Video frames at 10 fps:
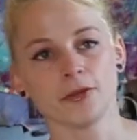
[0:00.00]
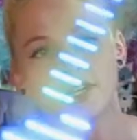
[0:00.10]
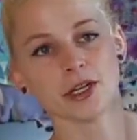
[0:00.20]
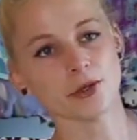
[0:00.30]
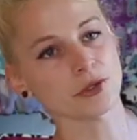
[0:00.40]

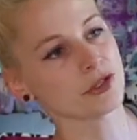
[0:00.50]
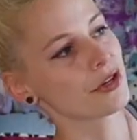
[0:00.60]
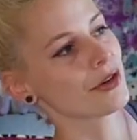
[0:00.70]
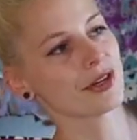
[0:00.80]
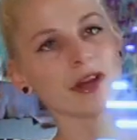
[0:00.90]

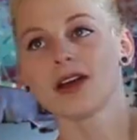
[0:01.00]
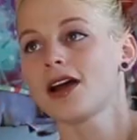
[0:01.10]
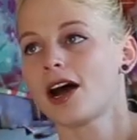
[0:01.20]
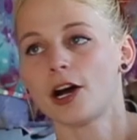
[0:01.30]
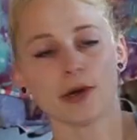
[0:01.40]
videos
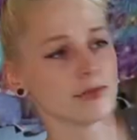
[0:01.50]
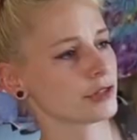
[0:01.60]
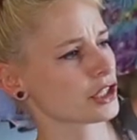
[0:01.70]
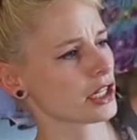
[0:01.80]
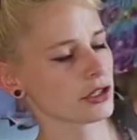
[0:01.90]

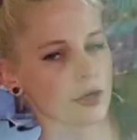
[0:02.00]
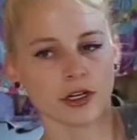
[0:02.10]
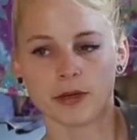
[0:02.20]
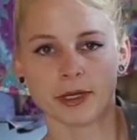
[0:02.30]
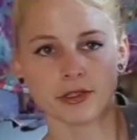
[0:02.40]
just kind of
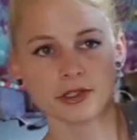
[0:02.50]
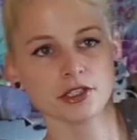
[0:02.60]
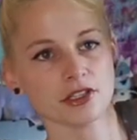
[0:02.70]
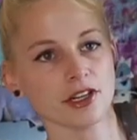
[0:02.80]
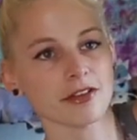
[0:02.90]
talking about their
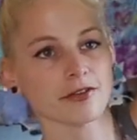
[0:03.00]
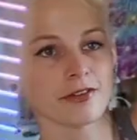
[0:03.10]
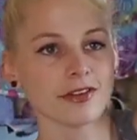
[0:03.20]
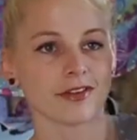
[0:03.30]
stuff.